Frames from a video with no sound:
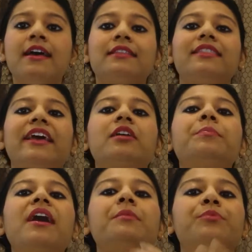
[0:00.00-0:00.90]

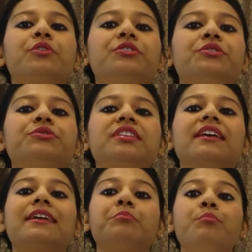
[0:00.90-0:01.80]
thereby
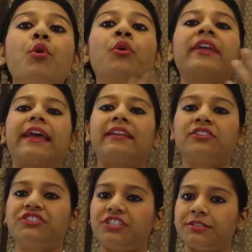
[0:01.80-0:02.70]
producing more
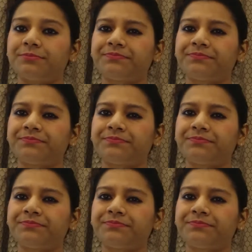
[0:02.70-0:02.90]
energy.